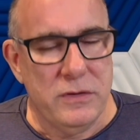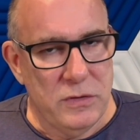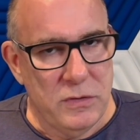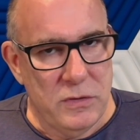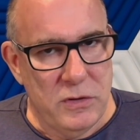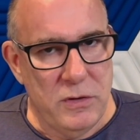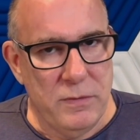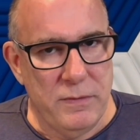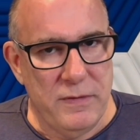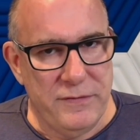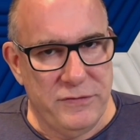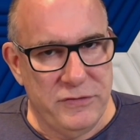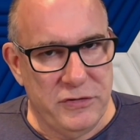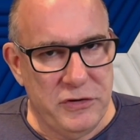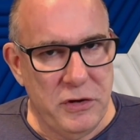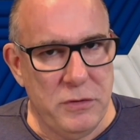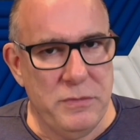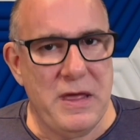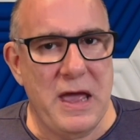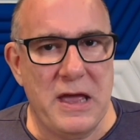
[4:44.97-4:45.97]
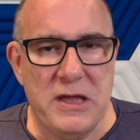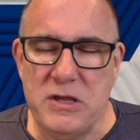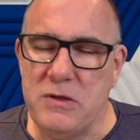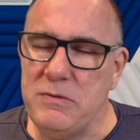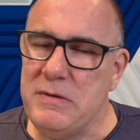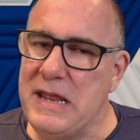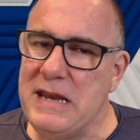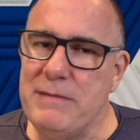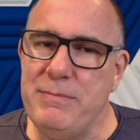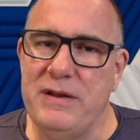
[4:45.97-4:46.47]
You, if to do that, you
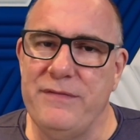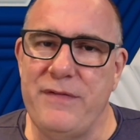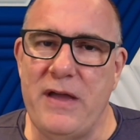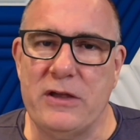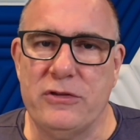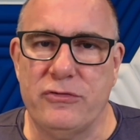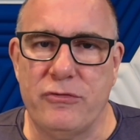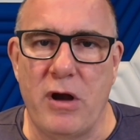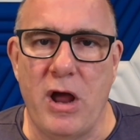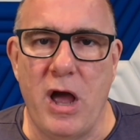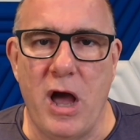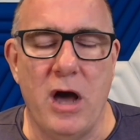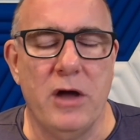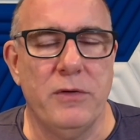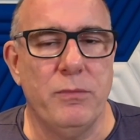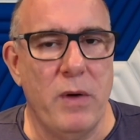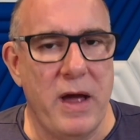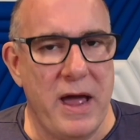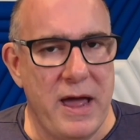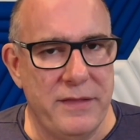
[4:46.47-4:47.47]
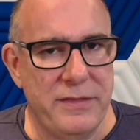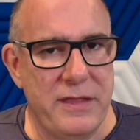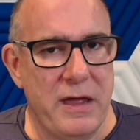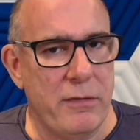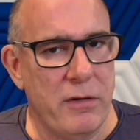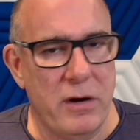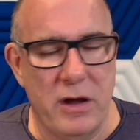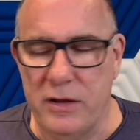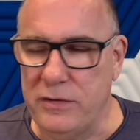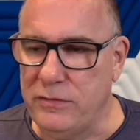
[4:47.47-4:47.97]
need a bit of extra hardware.
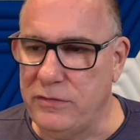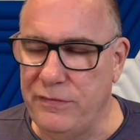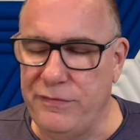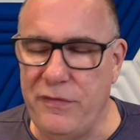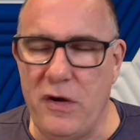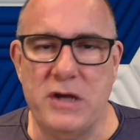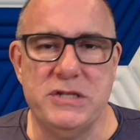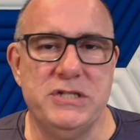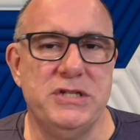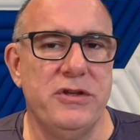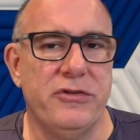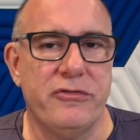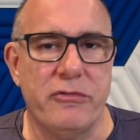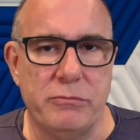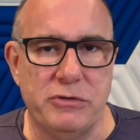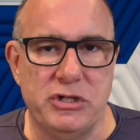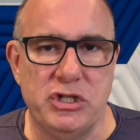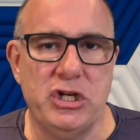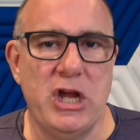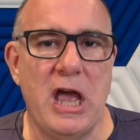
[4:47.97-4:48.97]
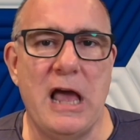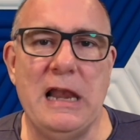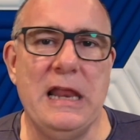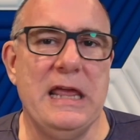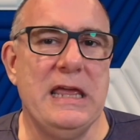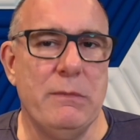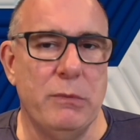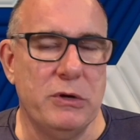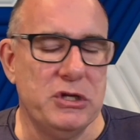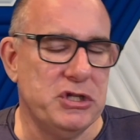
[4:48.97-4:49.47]
There are devices from
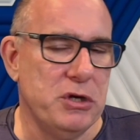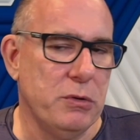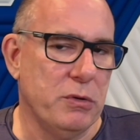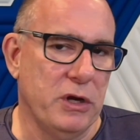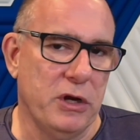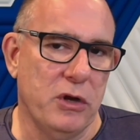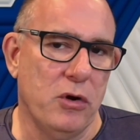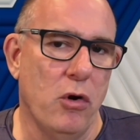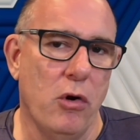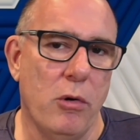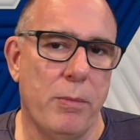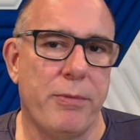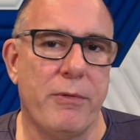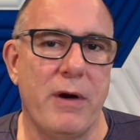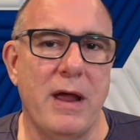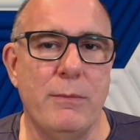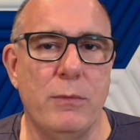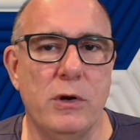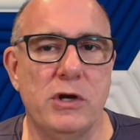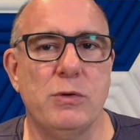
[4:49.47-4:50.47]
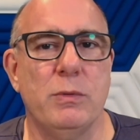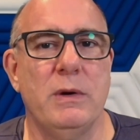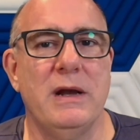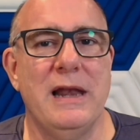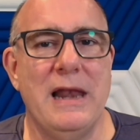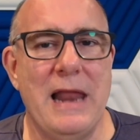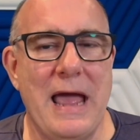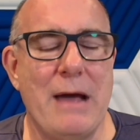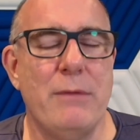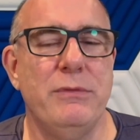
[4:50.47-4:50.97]
Shelly which you can incorporate, which will
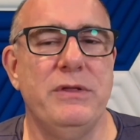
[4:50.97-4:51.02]
allow